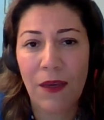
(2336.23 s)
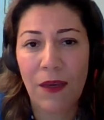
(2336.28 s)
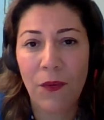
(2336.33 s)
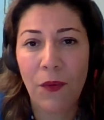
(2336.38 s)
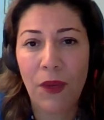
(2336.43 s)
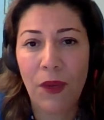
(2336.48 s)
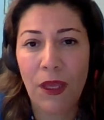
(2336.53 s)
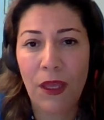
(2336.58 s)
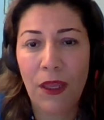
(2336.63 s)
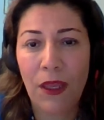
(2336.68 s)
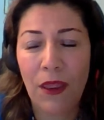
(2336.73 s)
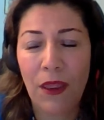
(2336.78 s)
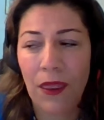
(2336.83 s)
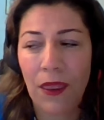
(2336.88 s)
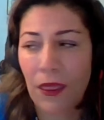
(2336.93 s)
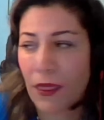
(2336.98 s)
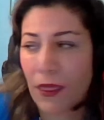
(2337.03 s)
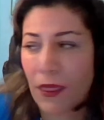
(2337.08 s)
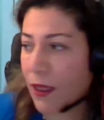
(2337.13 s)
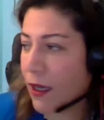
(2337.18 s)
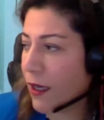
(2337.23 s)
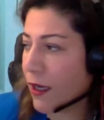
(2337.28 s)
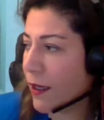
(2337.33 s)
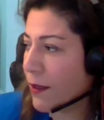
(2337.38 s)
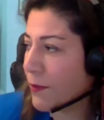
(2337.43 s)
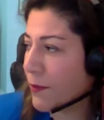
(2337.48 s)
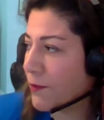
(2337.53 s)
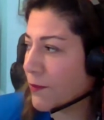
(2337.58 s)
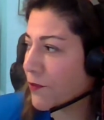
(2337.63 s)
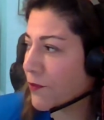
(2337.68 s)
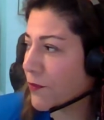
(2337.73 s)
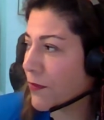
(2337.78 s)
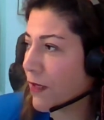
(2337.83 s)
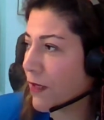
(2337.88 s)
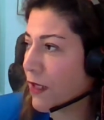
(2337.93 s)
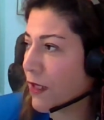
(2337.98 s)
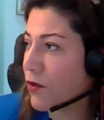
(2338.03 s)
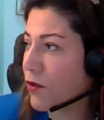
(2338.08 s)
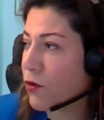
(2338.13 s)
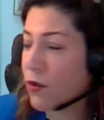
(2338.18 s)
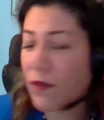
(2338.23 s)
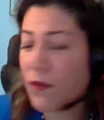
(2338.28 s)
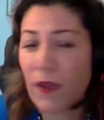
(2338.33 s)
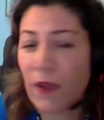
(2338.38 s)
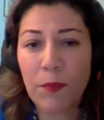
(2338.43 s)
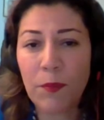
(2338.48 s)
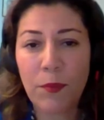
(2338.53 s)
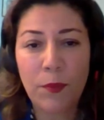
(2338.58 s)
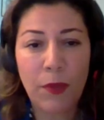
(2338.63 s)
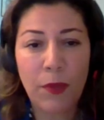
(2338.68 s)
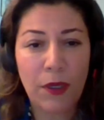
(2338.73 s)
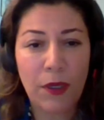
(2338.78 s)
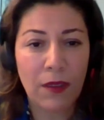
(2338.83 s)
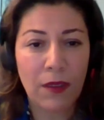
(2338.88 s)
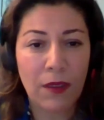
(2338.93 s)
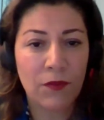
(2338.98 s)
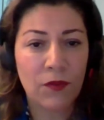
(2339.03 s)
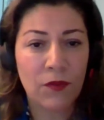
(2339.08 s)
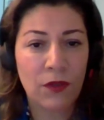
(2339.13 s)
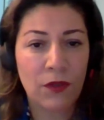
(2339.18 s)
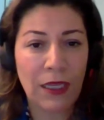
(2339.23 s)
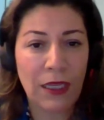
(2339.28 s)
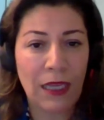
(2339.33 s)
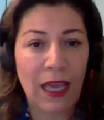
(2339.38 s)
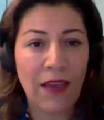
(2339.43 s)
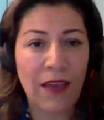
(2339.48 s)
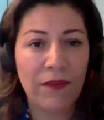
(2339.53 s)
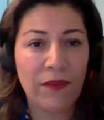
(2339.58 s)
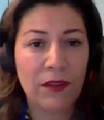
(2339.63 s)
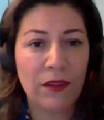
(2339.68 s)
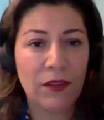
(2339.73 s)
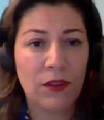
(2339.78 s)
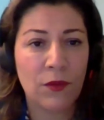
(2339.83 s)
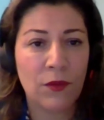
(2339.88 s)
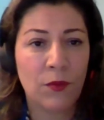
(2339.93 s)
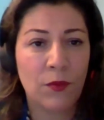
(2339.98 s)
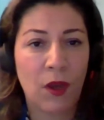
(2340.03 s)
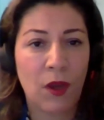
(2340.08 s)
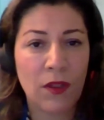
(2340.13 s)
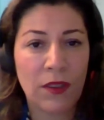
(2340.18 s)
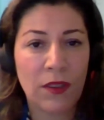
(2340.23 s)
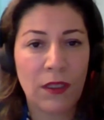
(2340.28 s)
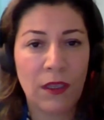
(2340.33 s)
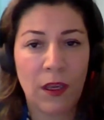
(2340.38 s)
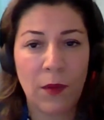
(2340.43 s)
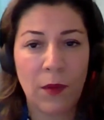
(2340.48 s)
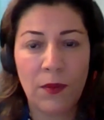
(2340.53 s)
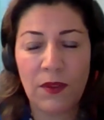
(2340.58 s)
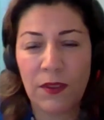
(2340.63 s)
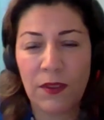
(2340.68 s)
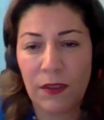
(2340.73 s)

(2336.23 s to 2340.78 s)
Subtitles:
with sort of an effort to bundle up